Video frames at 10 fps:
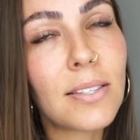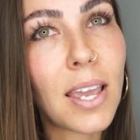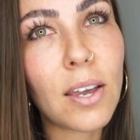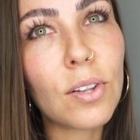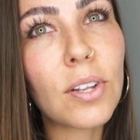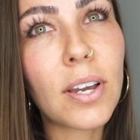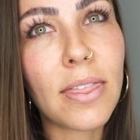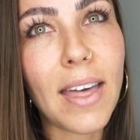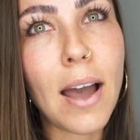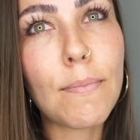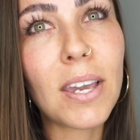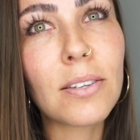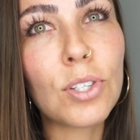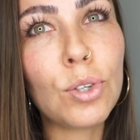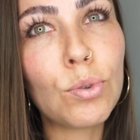take a look at that,
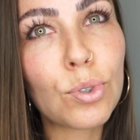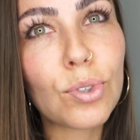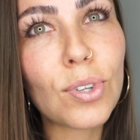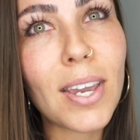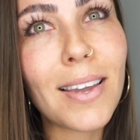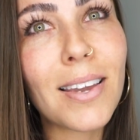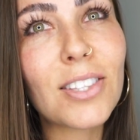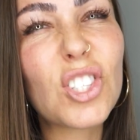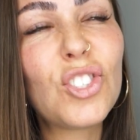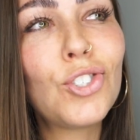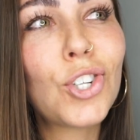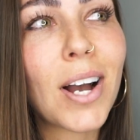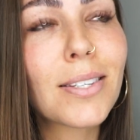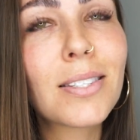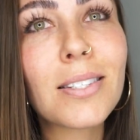because usually it's
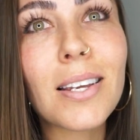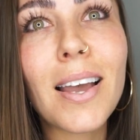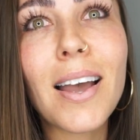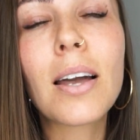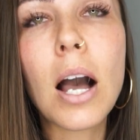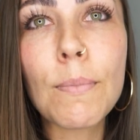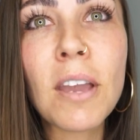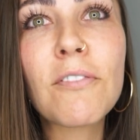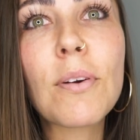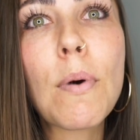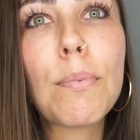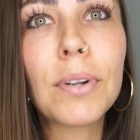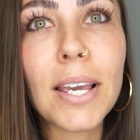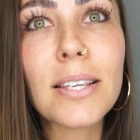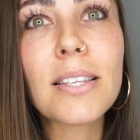just coming from a
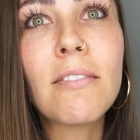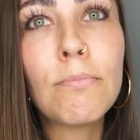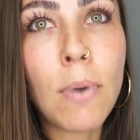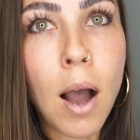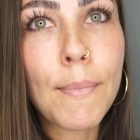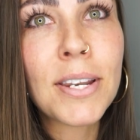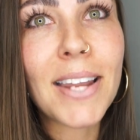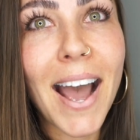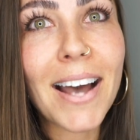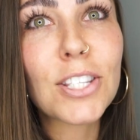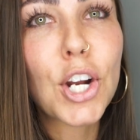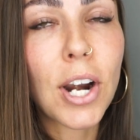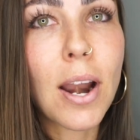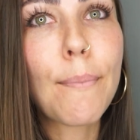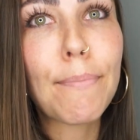place of mom and dad's
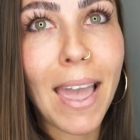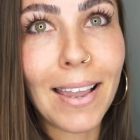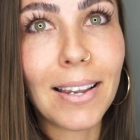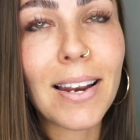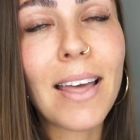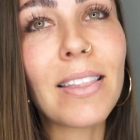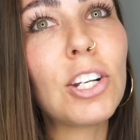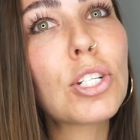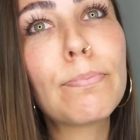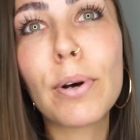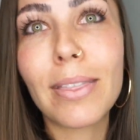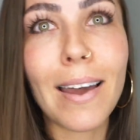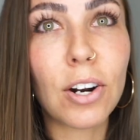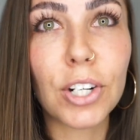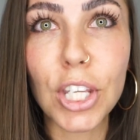hurt and pain, and they just put
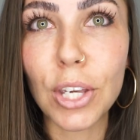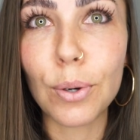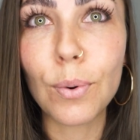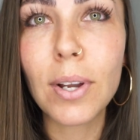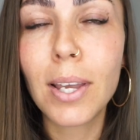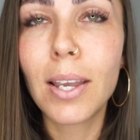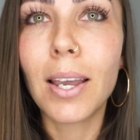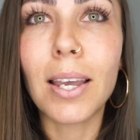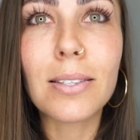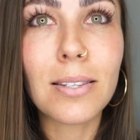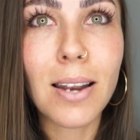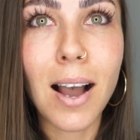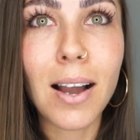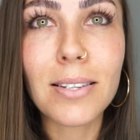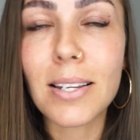that on you. It's
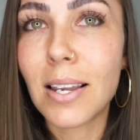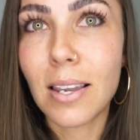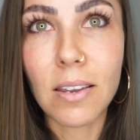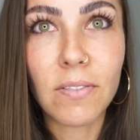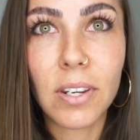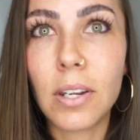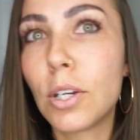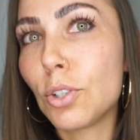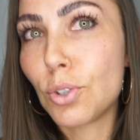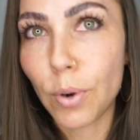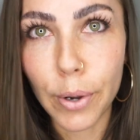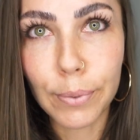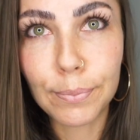not even true.